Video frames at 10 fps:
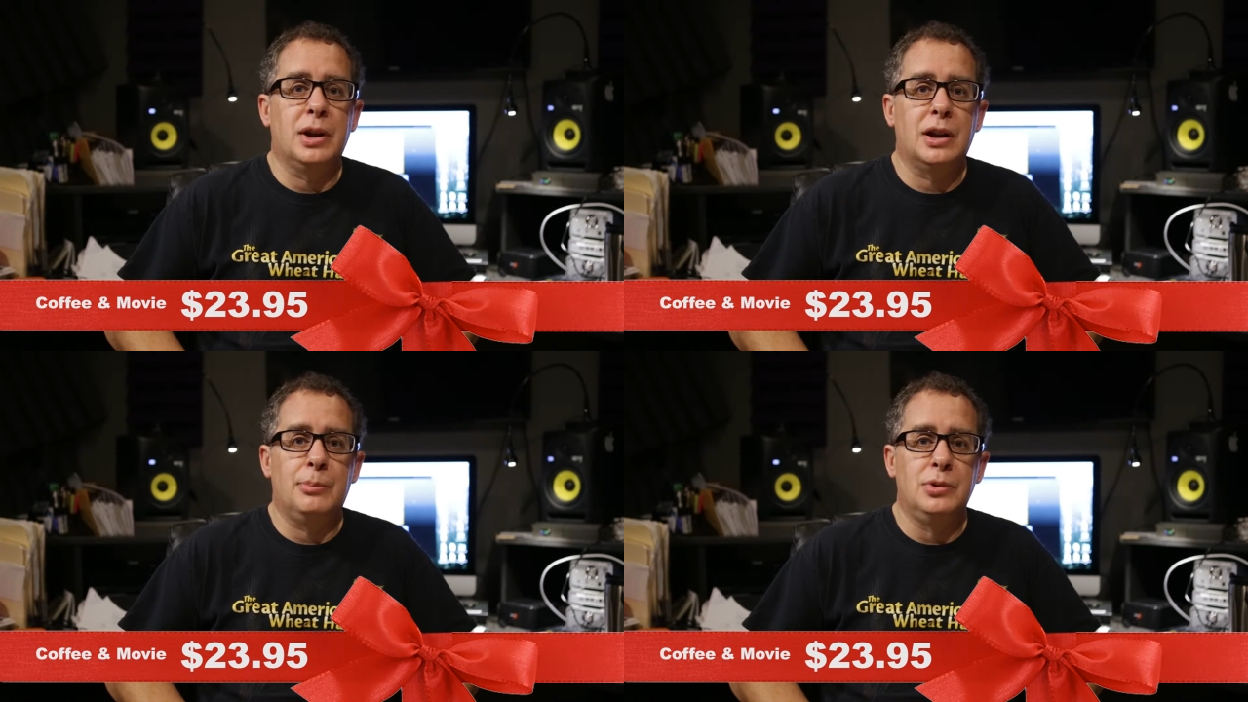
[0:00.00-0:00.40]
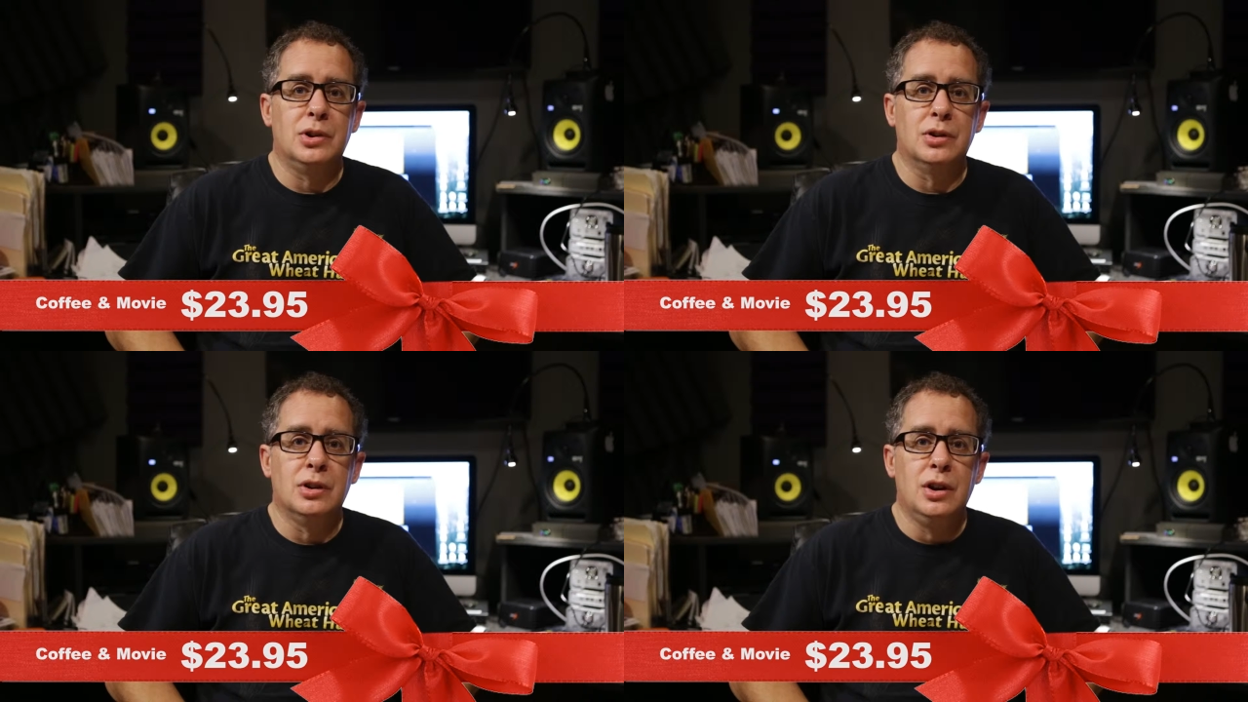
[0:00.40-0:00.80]
pick up
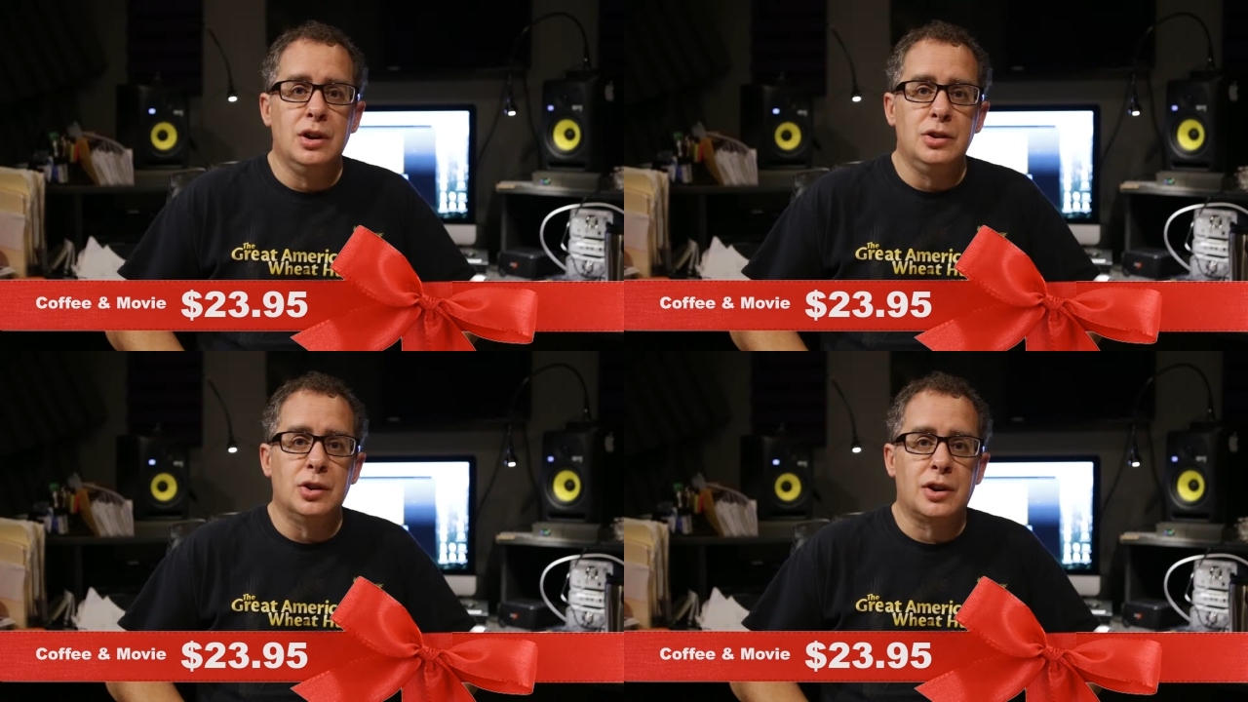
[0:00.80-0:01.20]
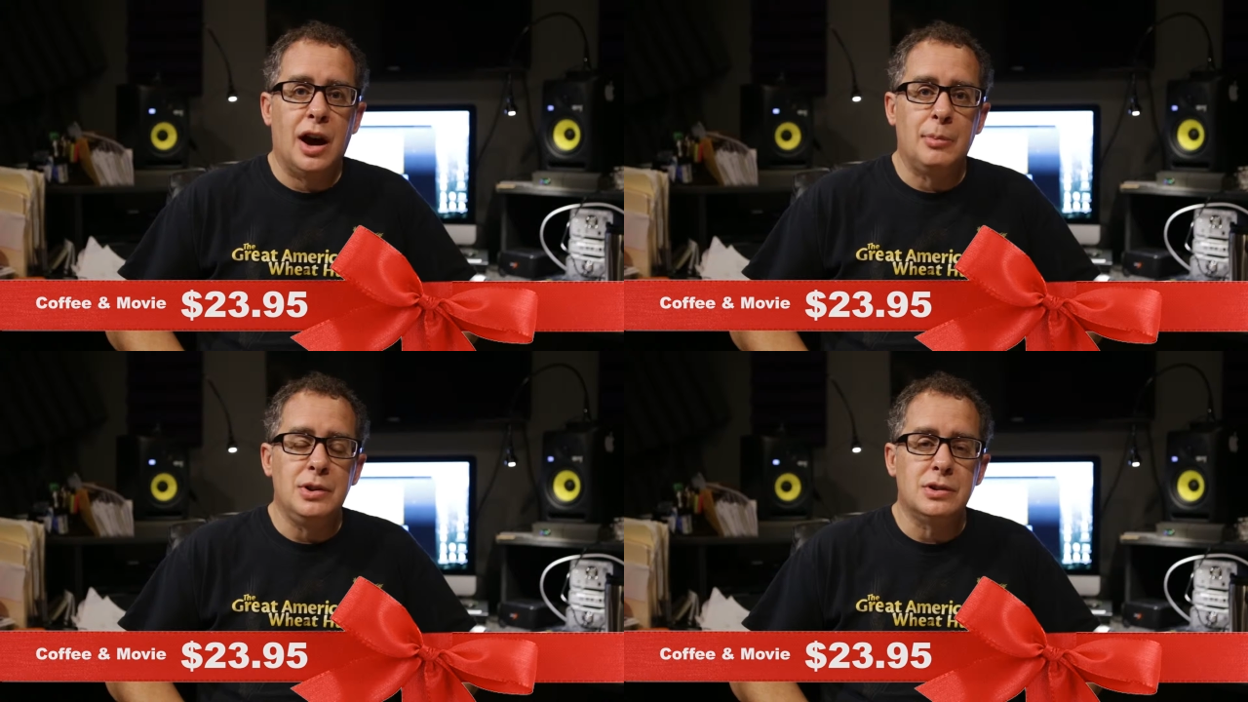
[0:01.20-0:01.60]
your
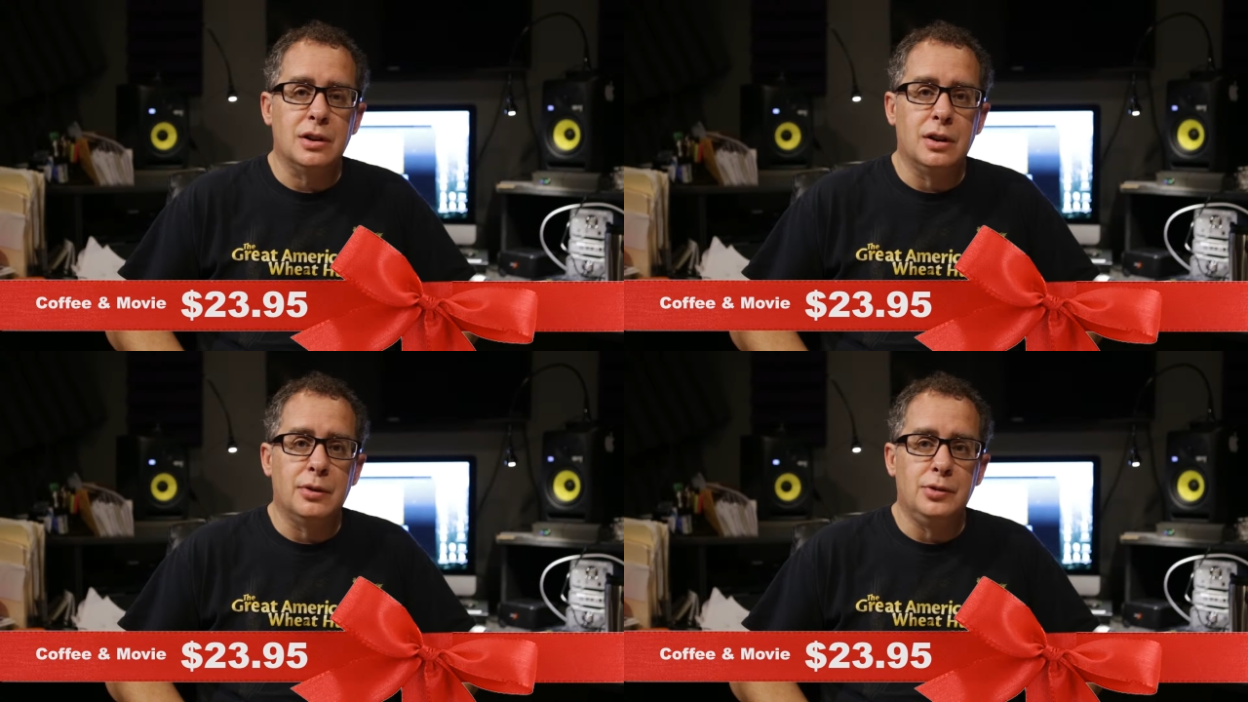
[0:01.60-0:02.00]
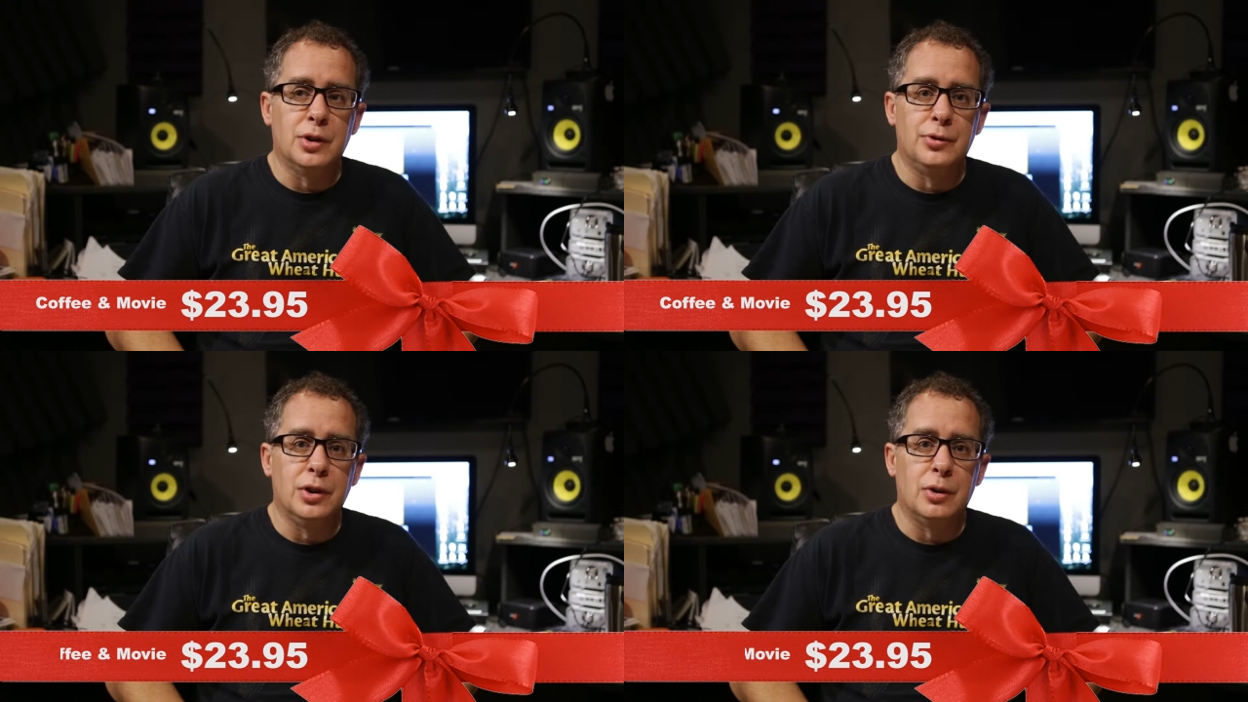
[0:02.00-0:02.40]
copies of
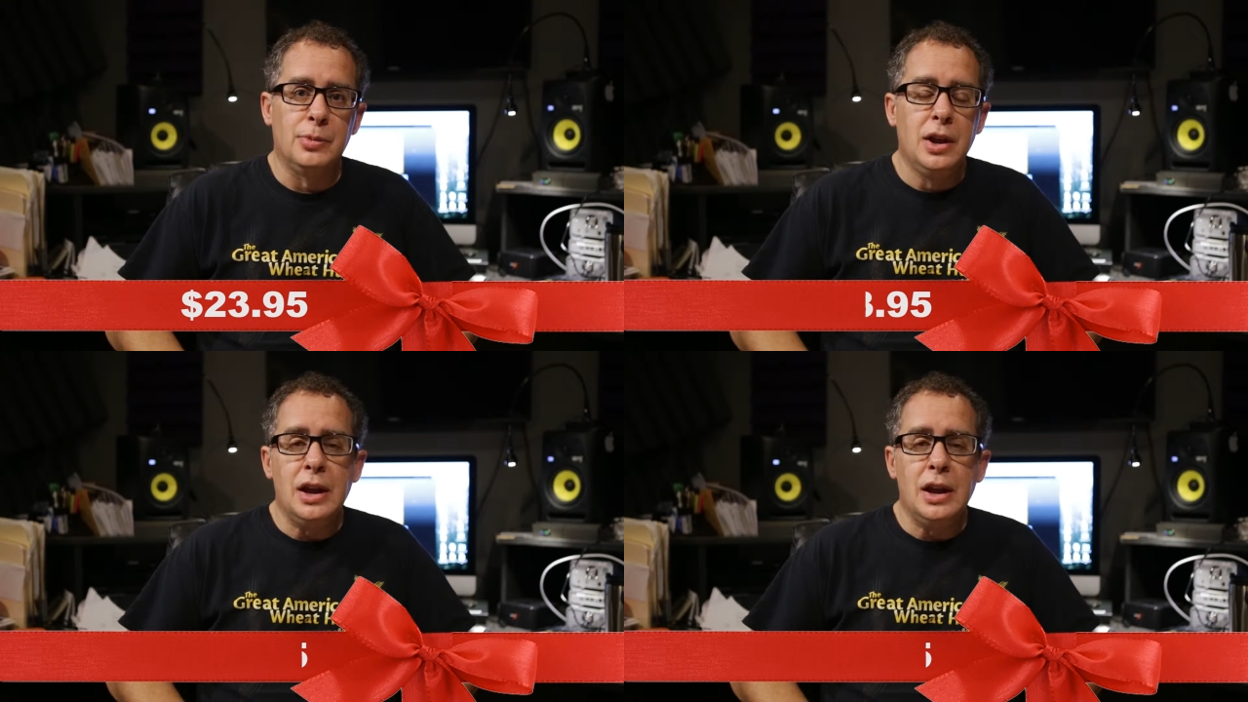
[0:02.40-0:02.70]
your film.